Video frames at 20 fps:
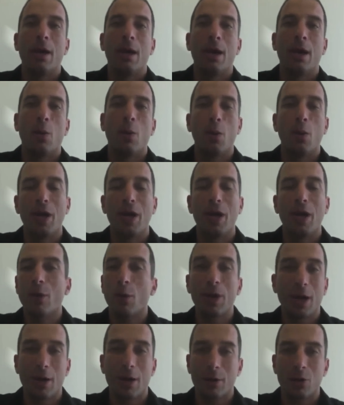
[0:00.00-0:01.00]
uh, with
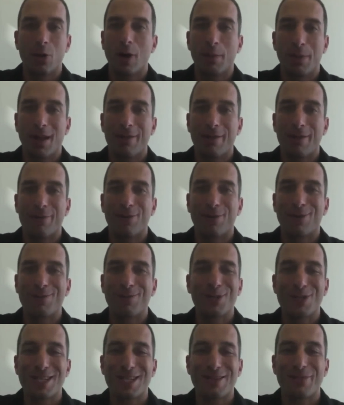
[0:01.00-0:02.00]
or without google
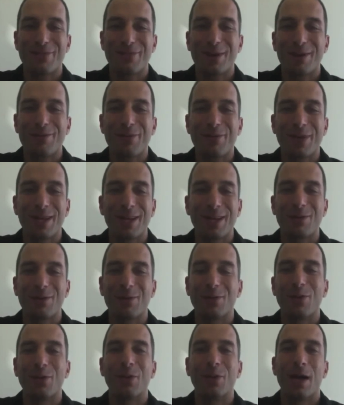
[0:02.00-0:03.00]
platform so just feel free
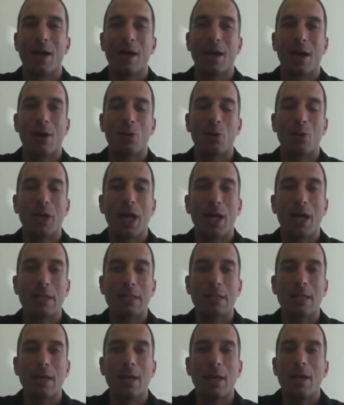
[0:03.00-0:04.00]
to hang out with
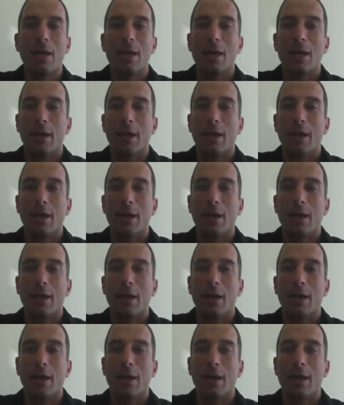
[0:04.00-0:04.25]
us